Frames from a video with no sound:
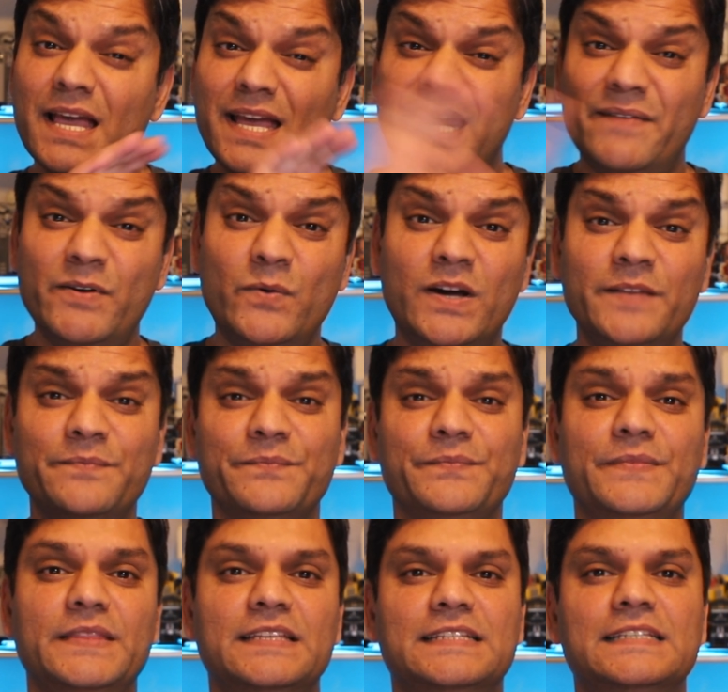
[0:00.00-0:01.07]
Hey everyone,
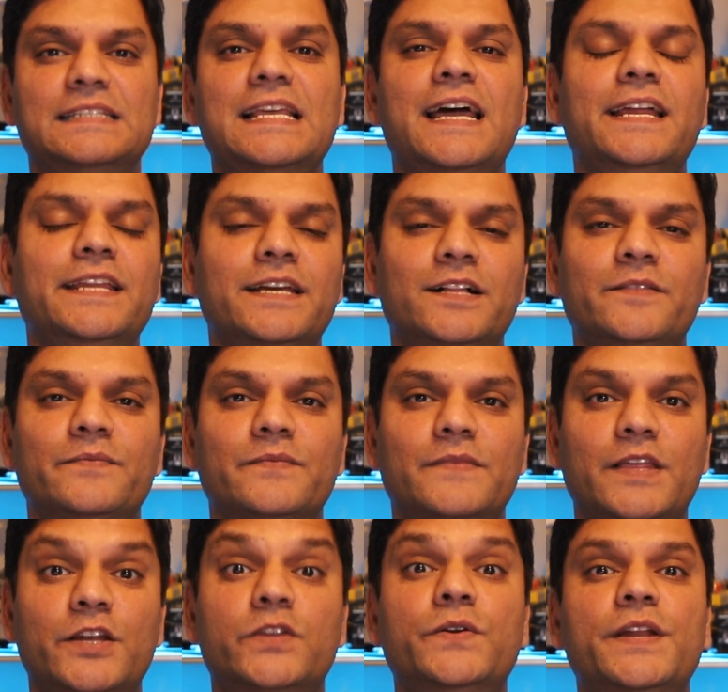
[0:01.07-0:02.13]
this is Daniel,
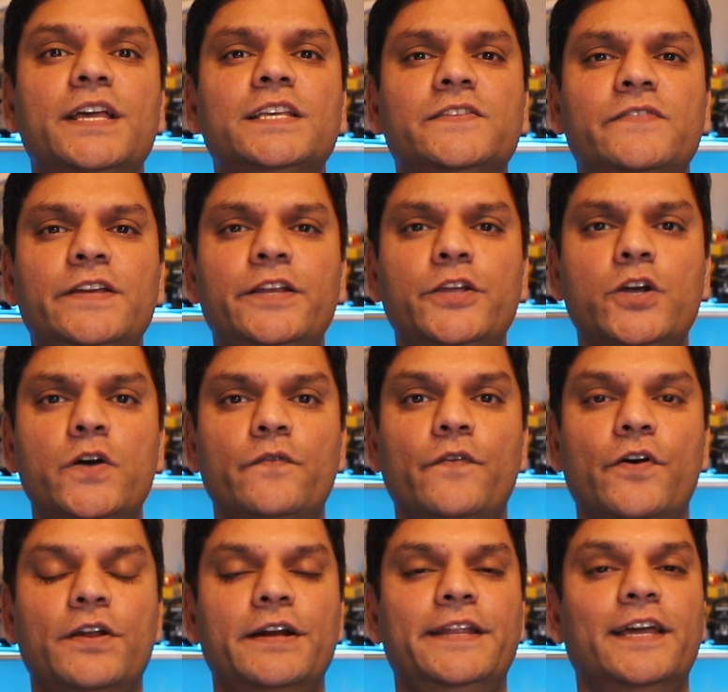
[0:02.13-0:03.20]
and in today's video,
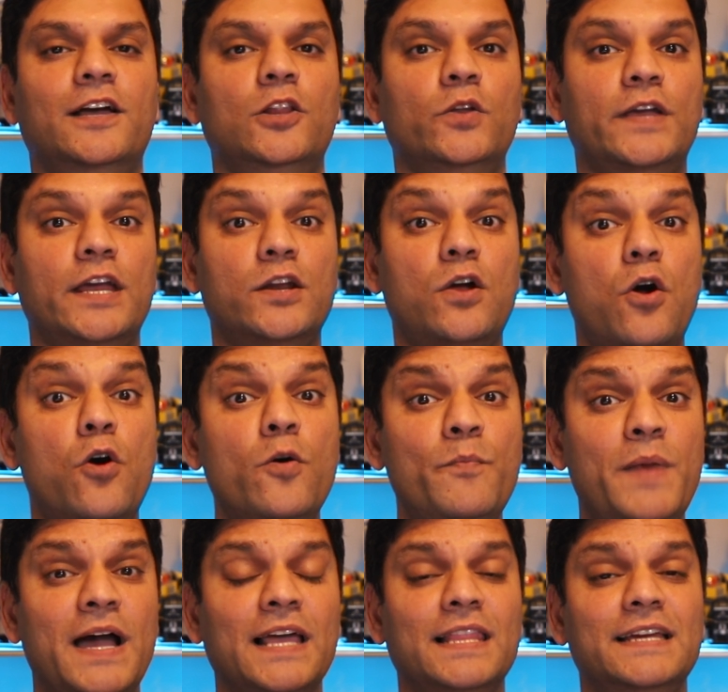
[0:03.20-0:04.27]
we're going to take a look at
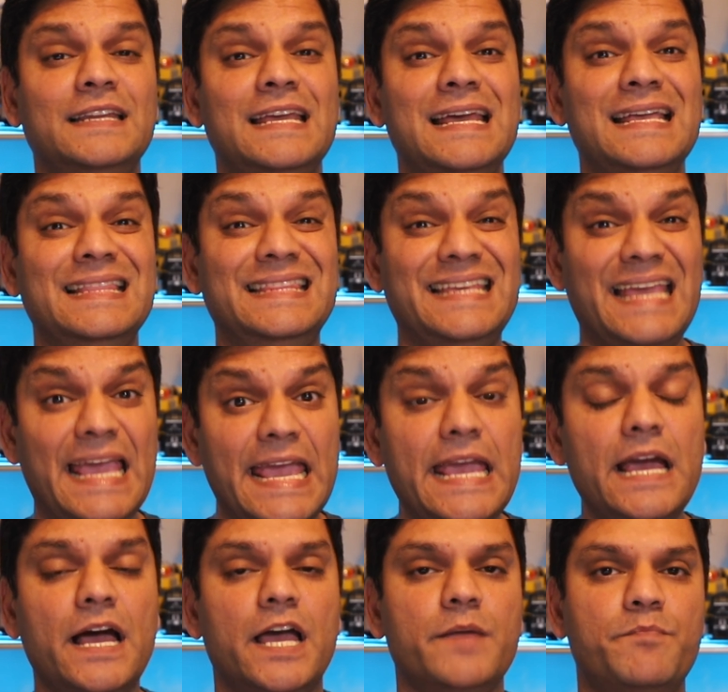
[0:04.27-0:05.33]
Copilot, the
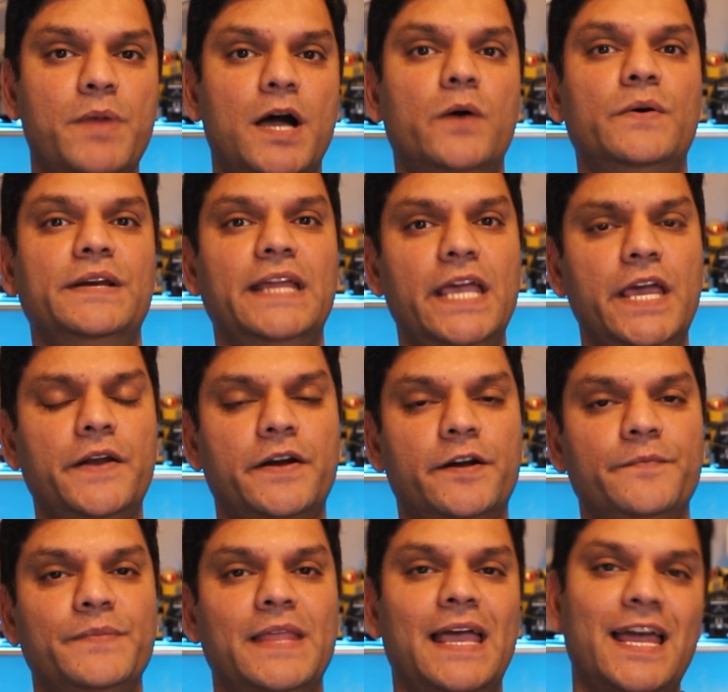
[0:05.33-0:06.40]
AI-powered
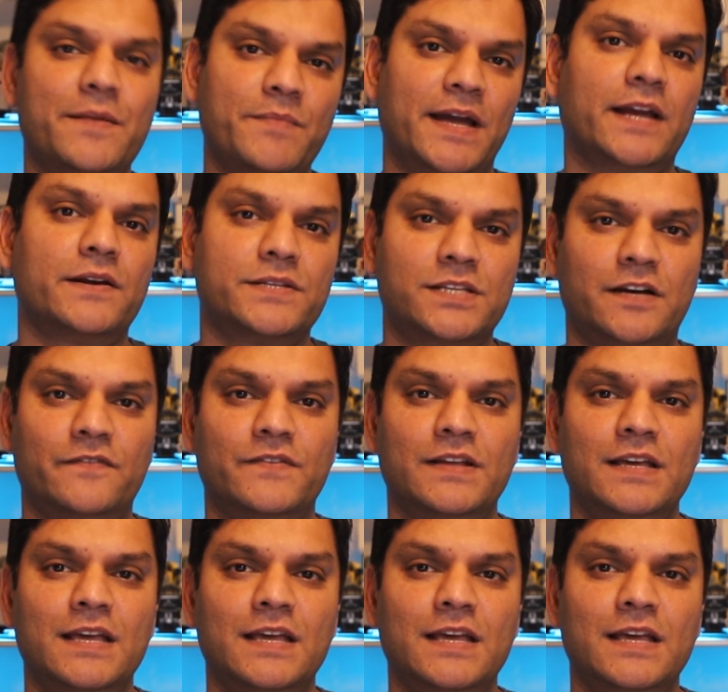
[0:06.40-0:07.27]
era at Microsoft.